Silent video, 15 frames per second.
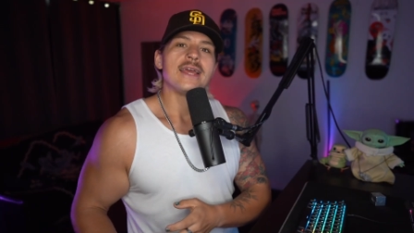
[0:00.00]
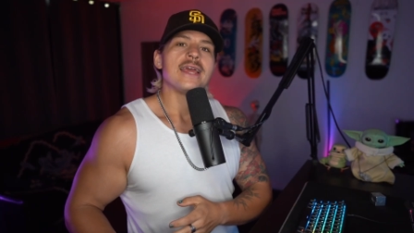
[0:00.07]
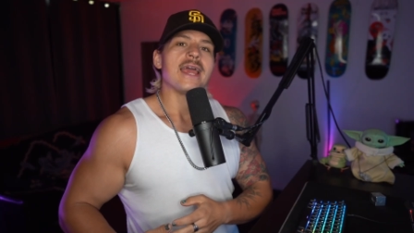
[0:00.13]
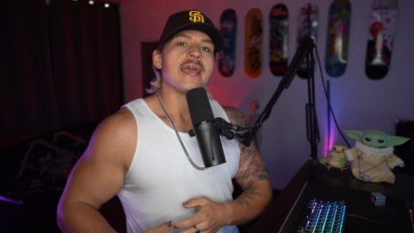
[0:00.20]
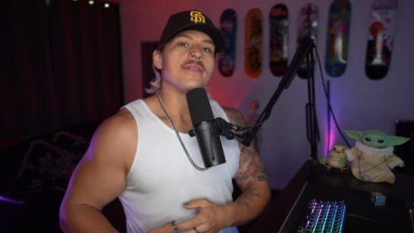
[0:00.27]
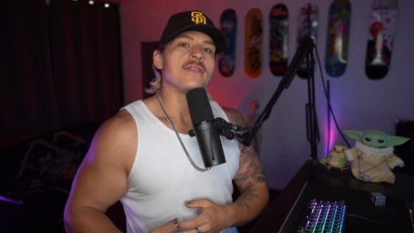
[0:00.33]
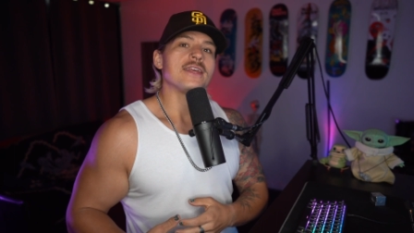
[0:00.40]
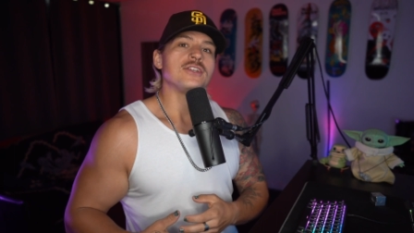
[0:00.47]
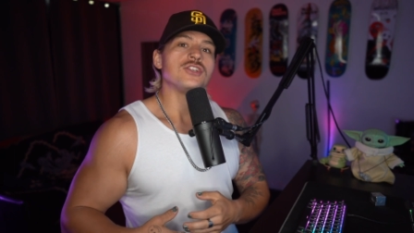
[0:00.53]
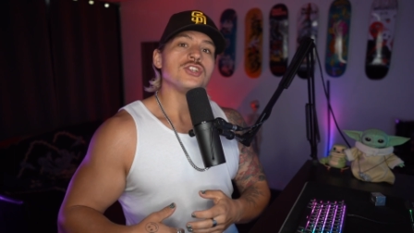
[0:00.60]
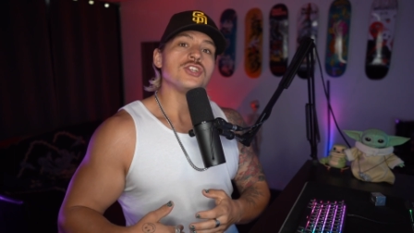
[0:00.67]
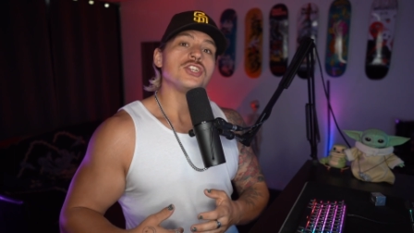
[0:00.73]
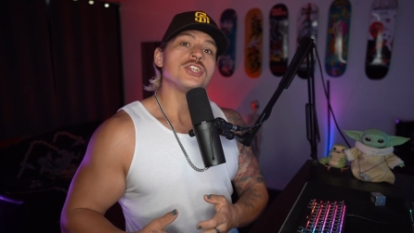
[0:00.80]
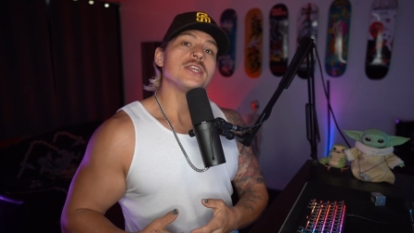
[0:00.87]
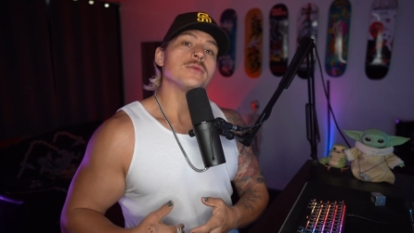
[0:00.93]
And then
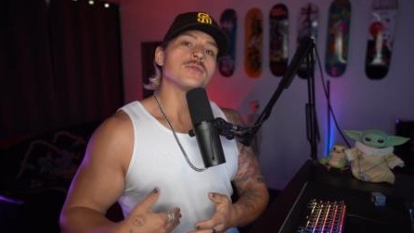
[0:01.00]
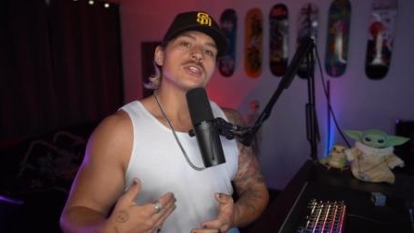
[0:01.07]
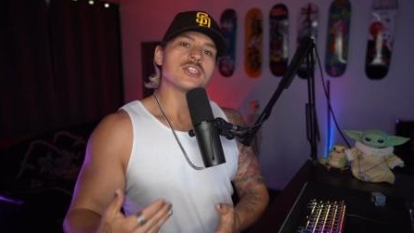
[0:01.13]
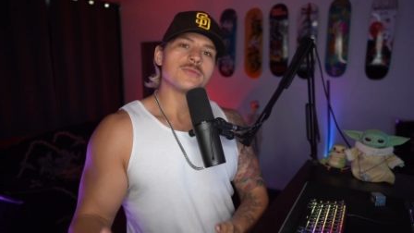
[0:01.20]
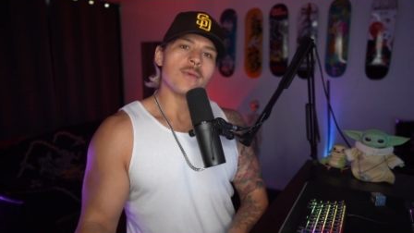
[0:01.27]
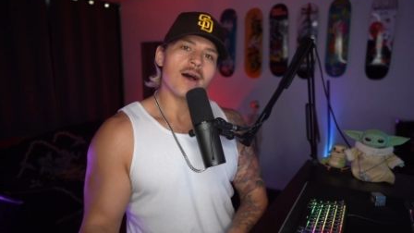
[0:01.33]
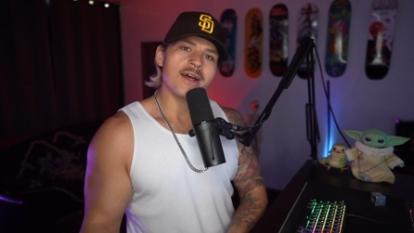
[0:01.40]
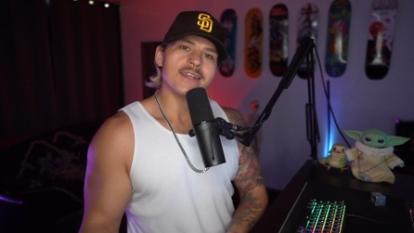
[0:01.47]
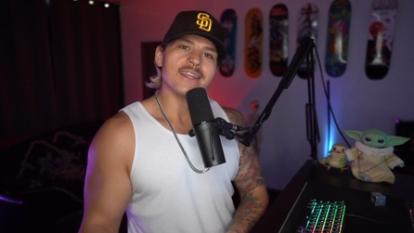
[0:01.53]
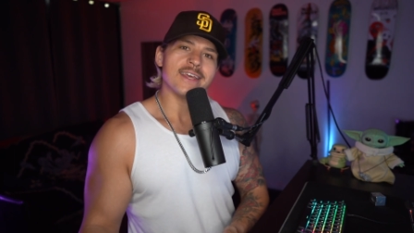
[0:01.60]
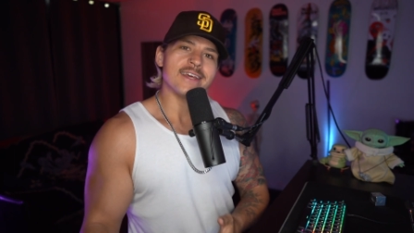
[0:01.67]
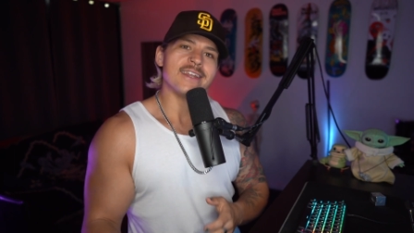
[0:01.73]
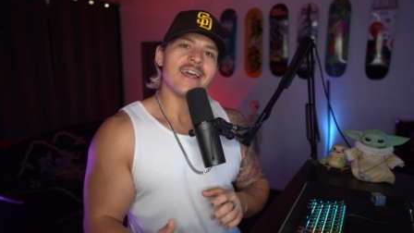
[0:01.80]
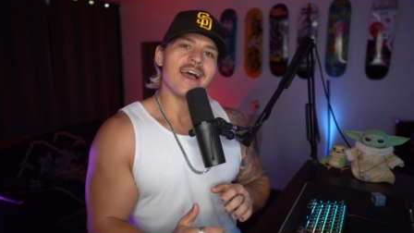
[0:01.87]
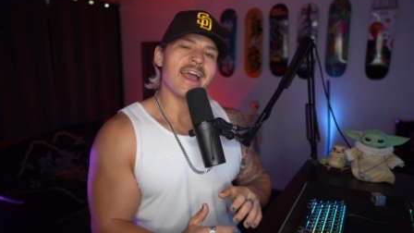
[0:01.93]
she
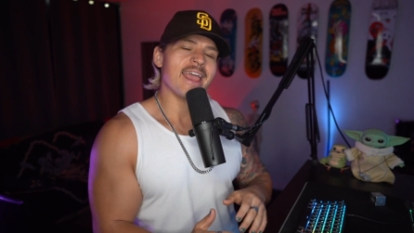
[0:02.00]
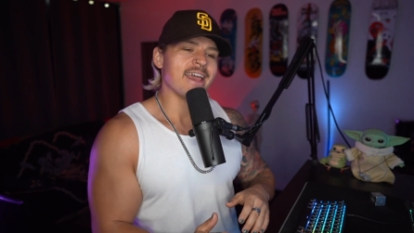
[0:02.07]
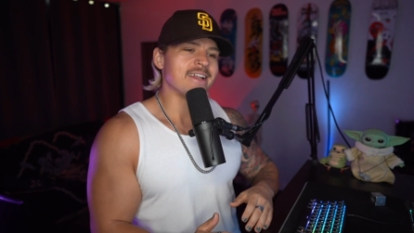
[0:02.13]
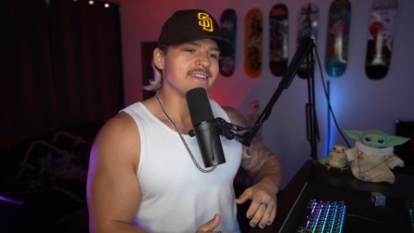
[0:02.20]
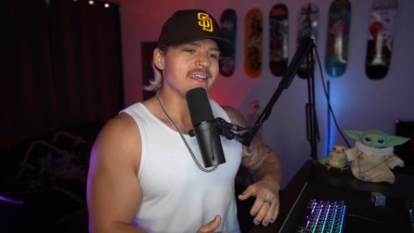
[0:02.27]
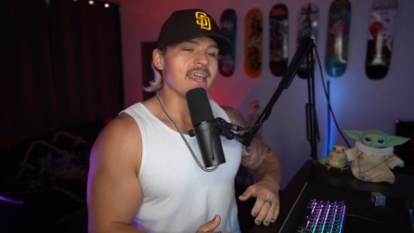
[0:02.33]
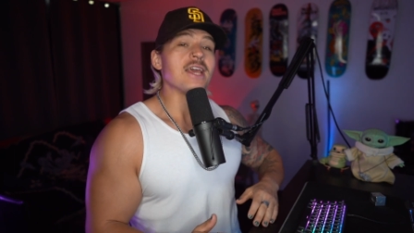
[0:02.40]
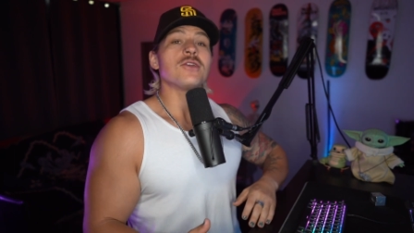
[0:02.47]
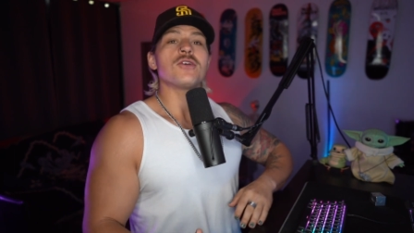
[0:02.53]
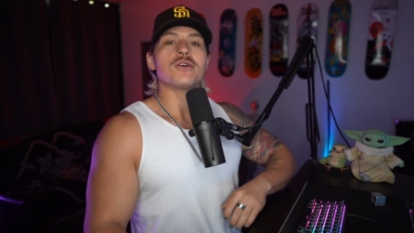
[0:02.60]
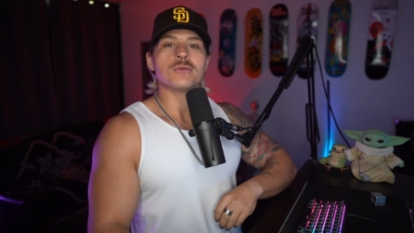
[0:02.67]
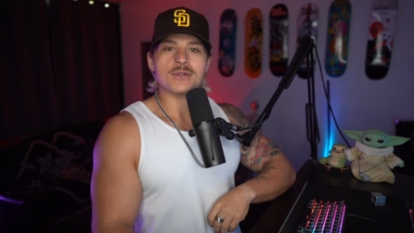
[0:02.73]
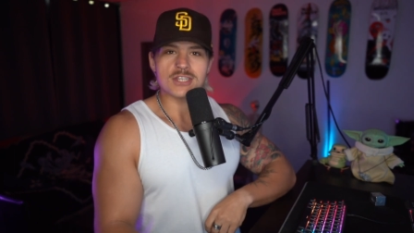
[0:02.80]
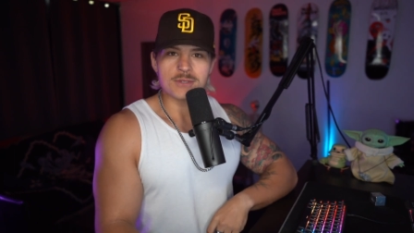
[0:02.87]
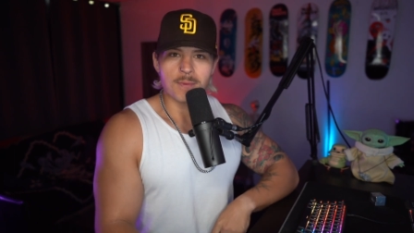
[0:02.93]
responded, and in her
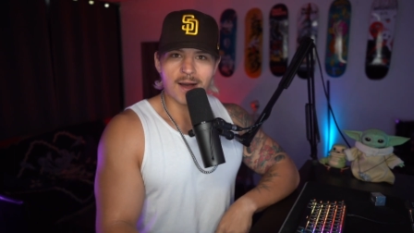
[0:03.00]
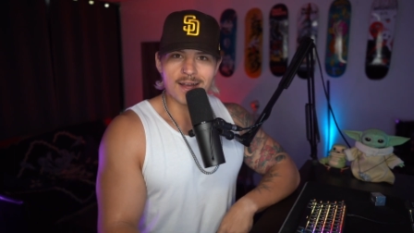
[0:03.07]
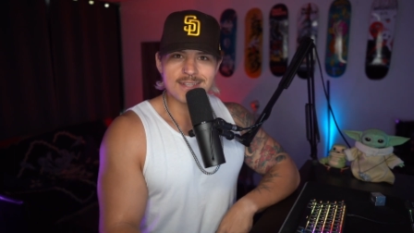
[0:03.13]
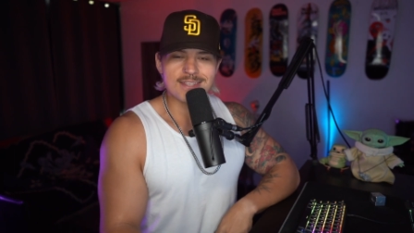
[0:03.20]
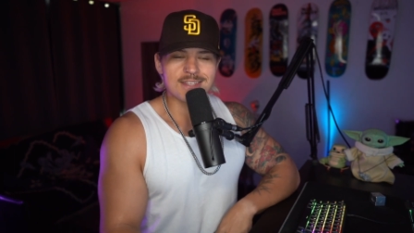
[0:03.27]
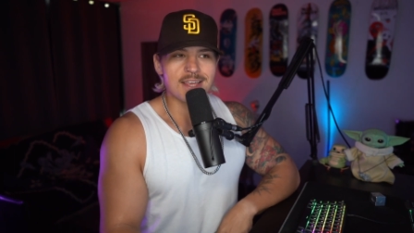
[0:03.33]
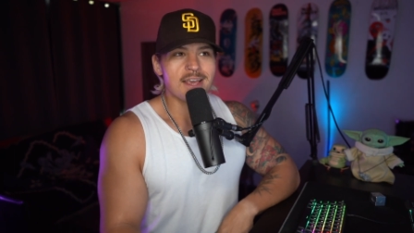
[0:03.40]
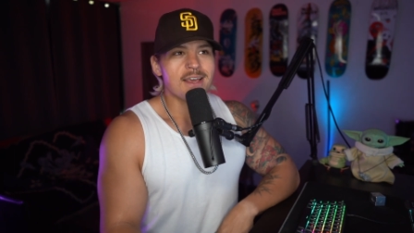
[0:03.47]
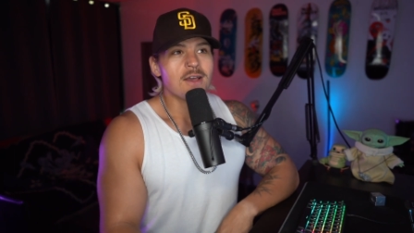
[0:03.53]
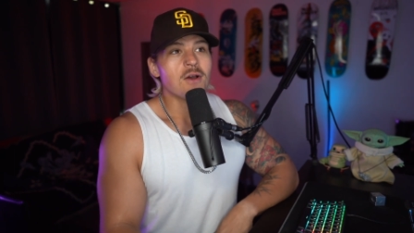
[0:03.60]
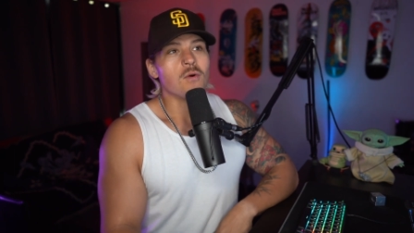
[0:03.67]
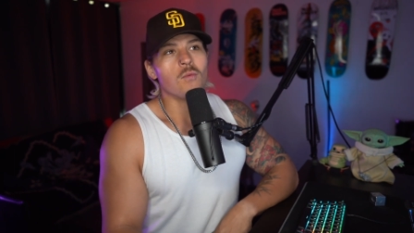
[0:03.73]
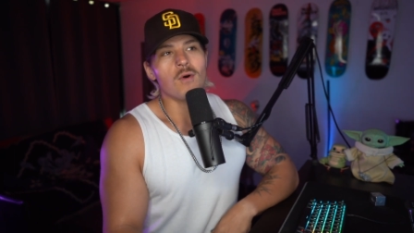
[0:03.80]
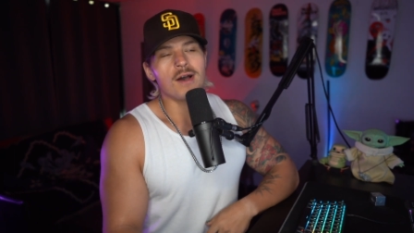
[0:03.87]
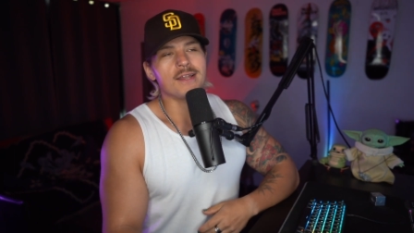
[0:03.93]
response,
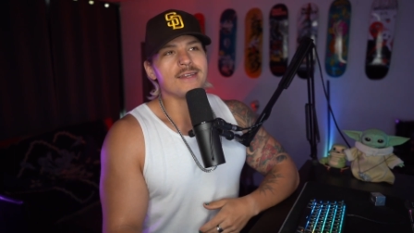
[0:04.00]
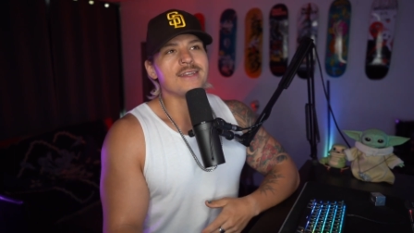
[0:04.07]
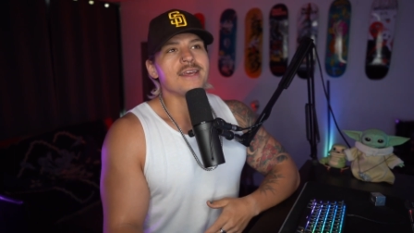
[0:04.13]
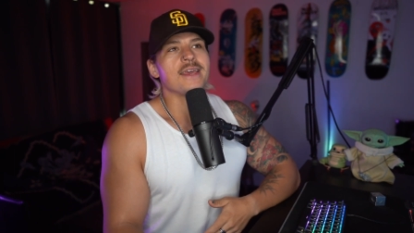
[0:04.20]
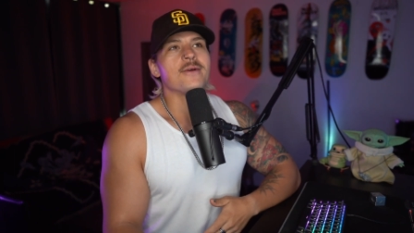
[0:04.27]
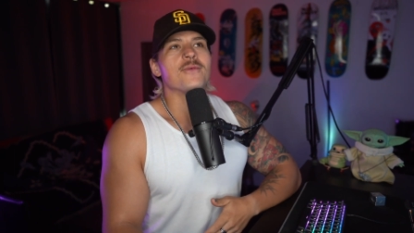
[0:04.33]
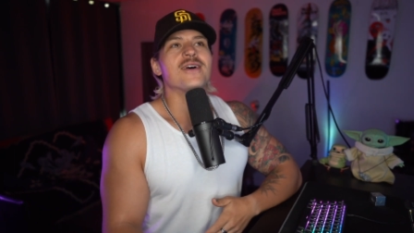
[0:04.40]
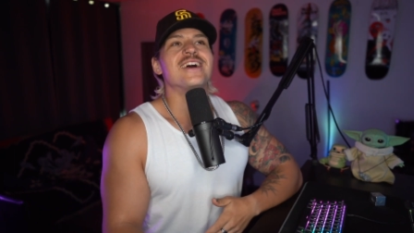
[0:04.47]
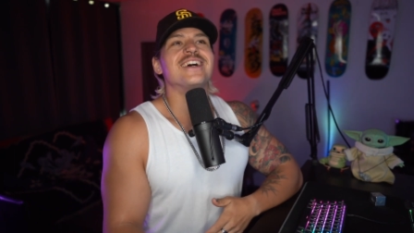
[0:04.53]
one, it was.